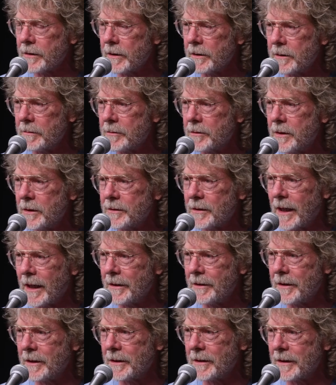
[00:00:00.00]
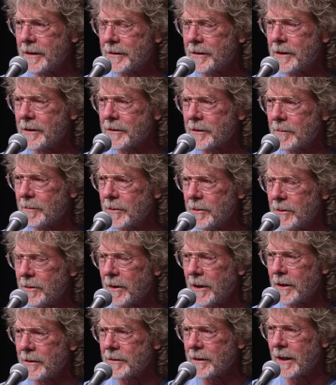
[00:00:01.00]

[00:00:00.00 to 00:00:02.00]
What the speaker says: and it was his idea, let's get some bluegrass